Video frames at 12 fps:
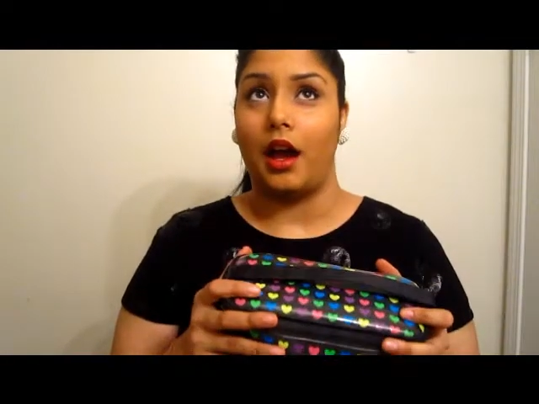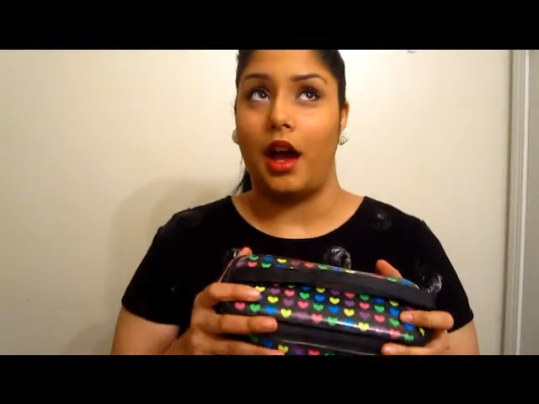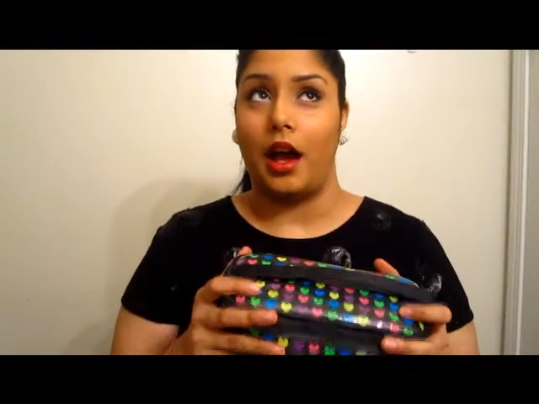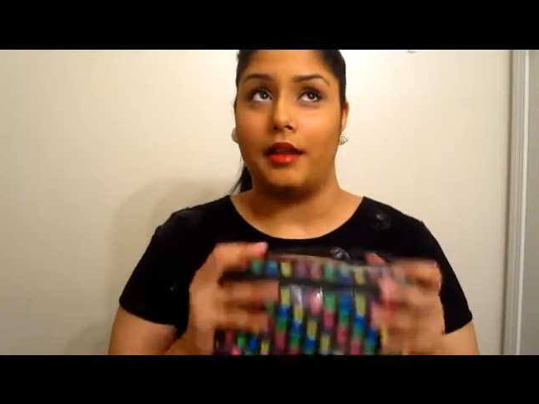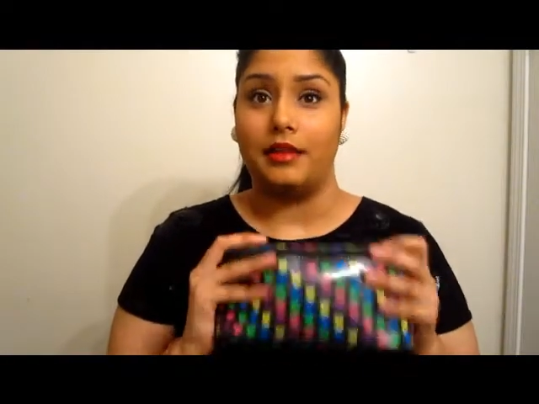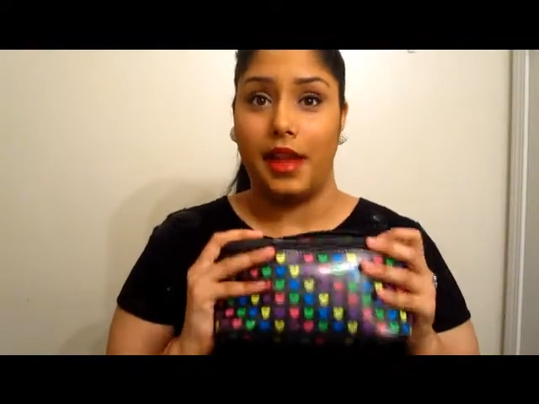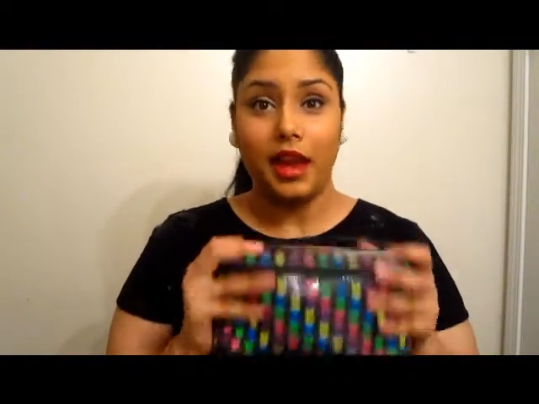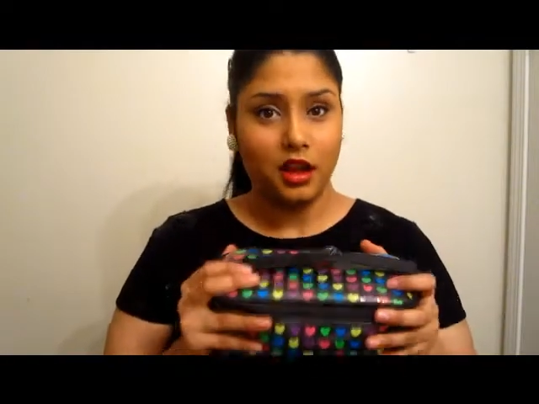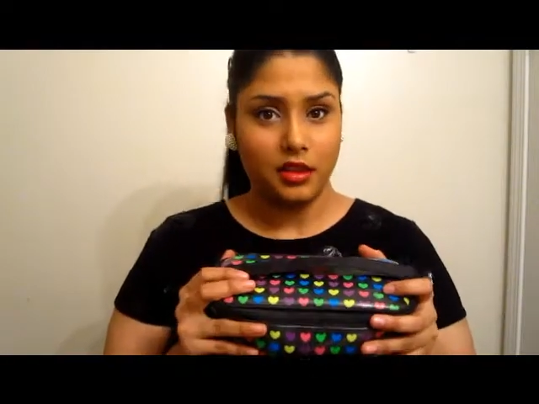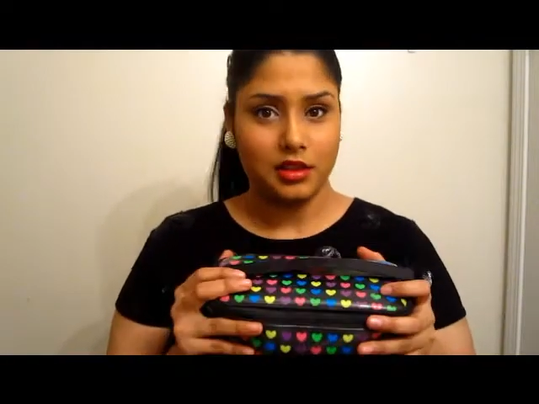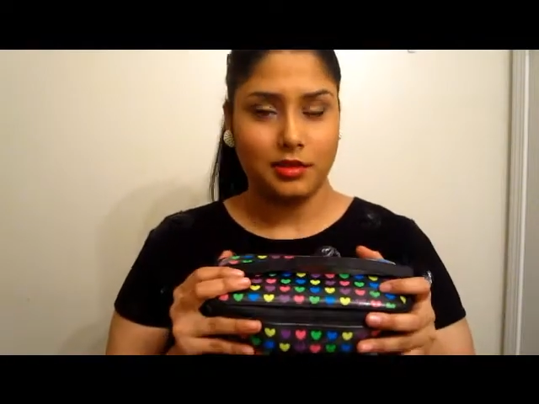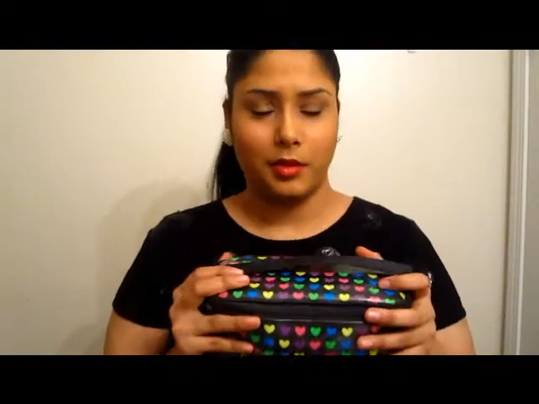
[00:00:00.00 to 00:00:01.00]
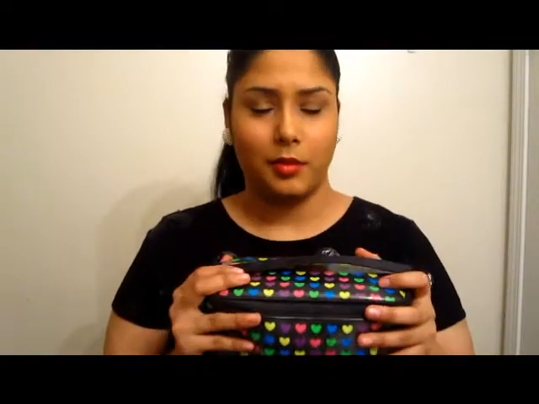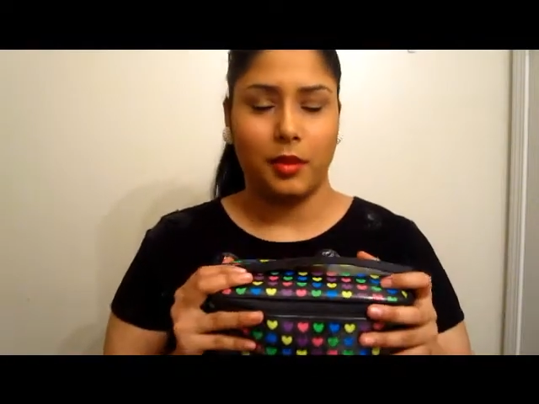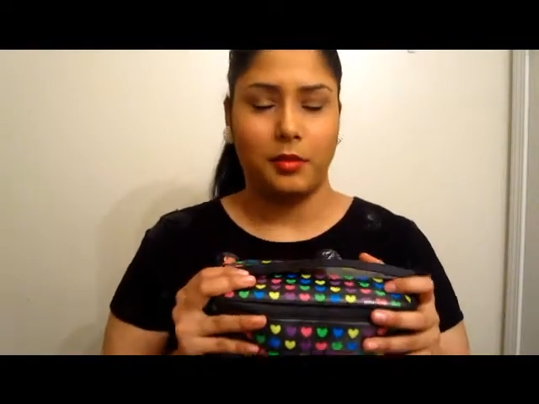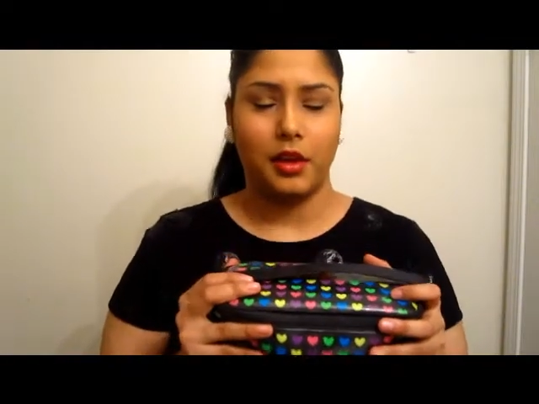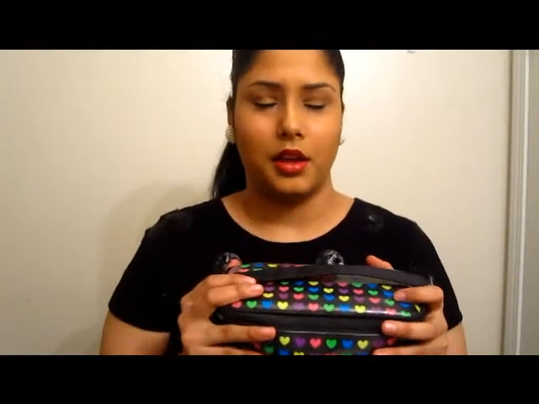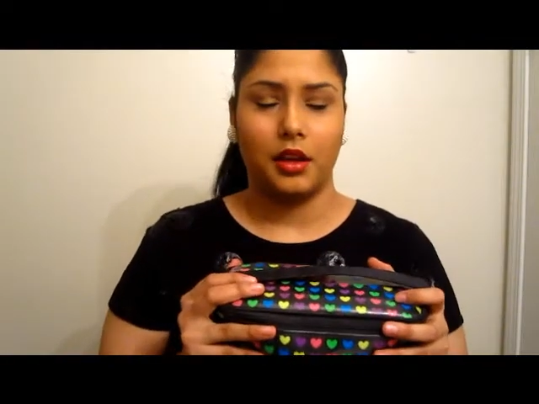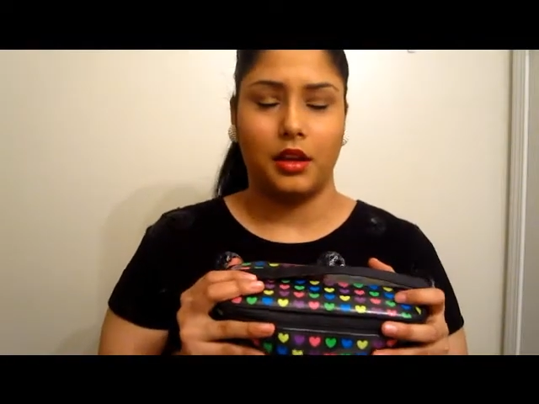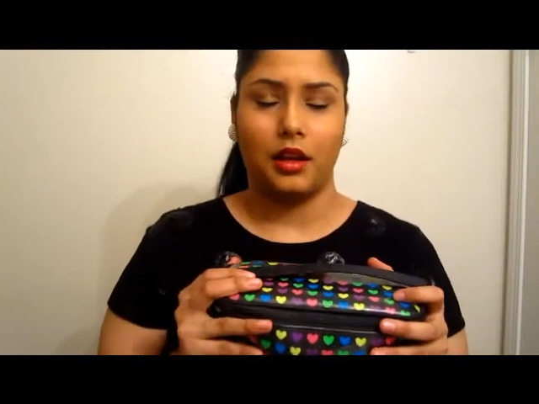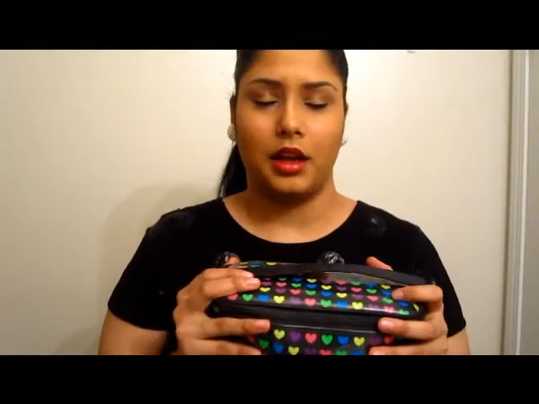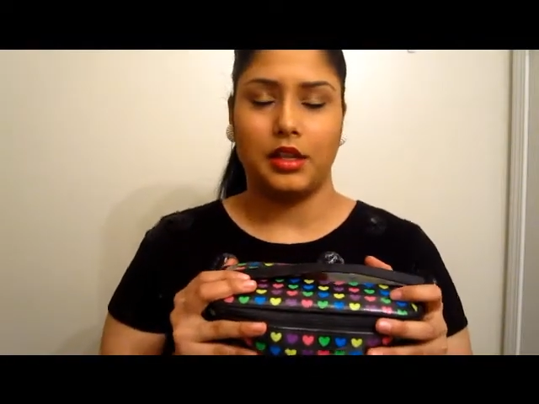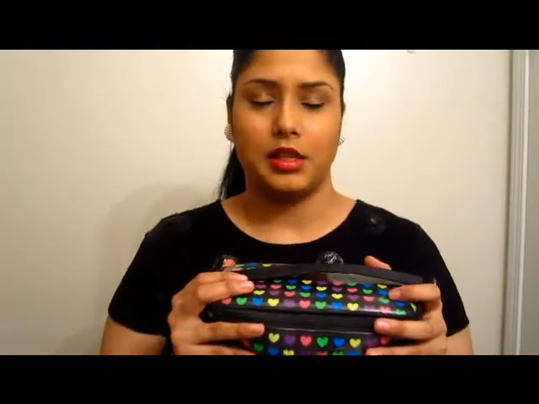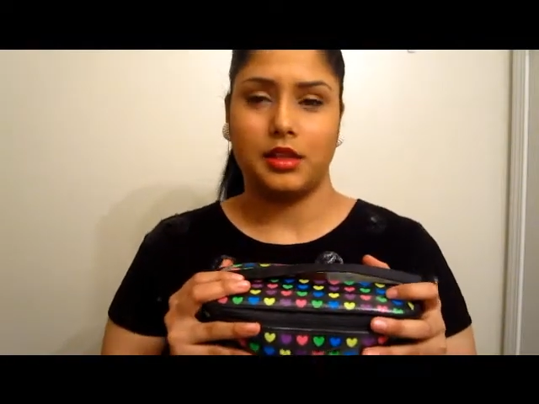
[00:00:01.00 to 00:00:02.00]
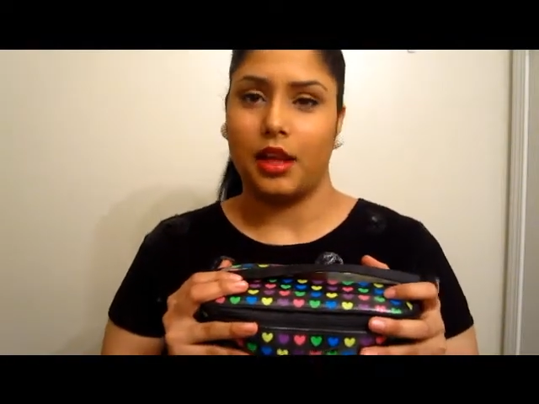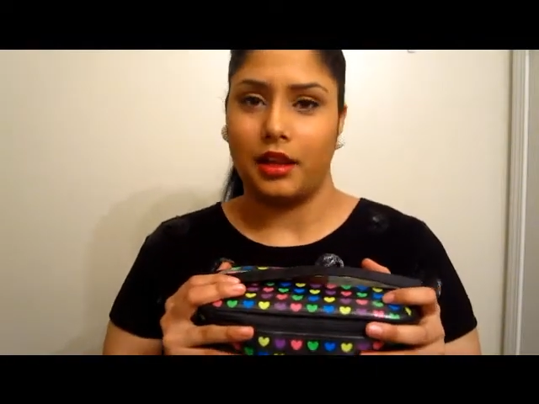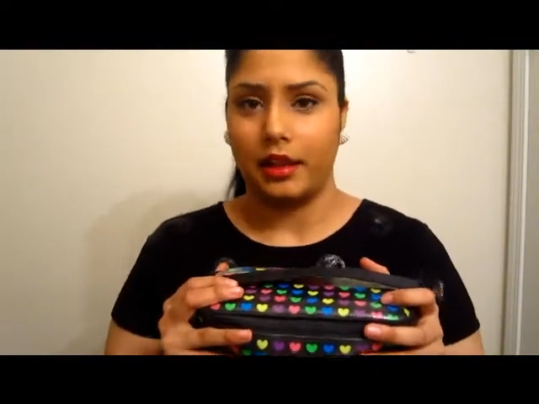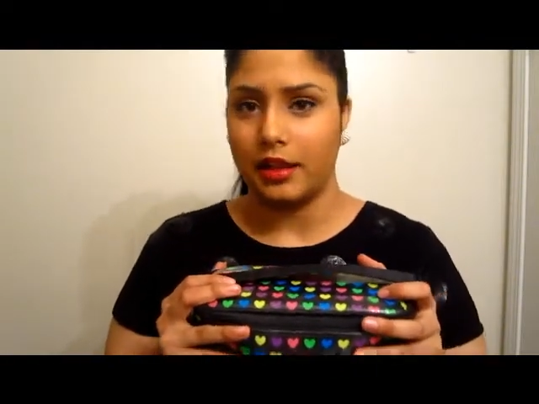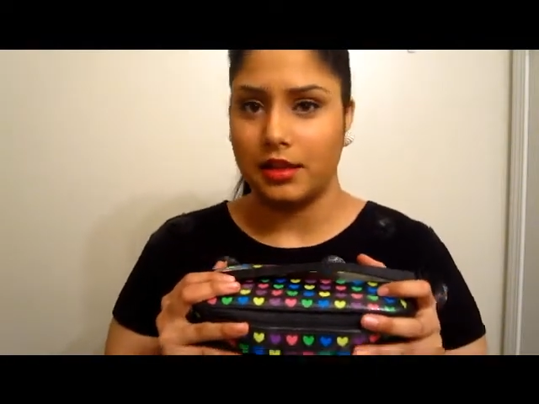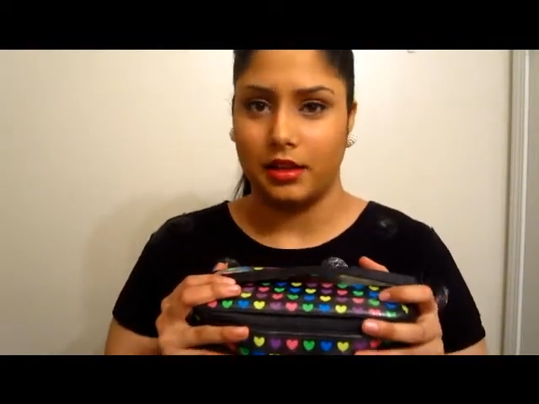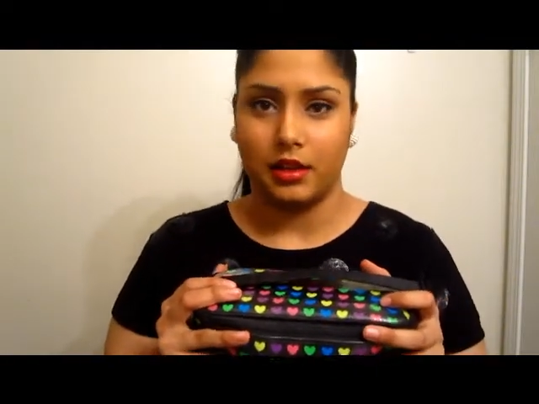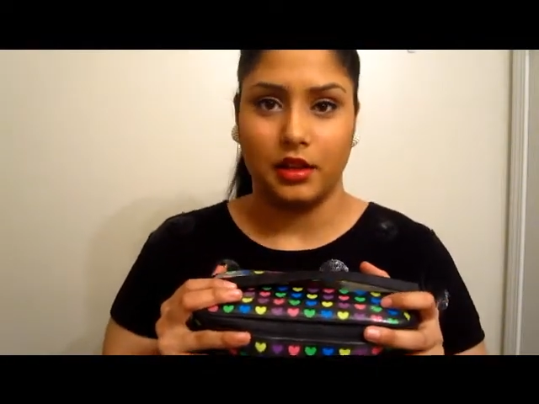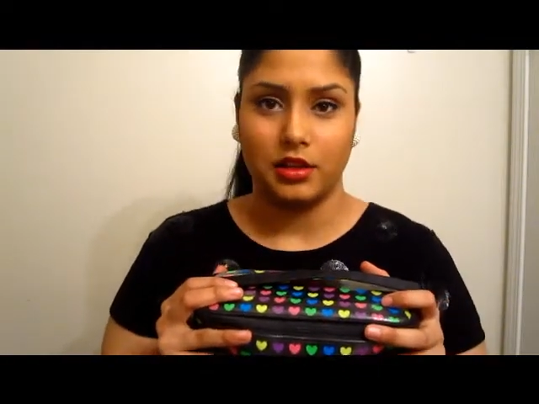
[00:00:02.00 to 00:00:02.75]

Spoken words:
I take all this with me, but I just get lazy and I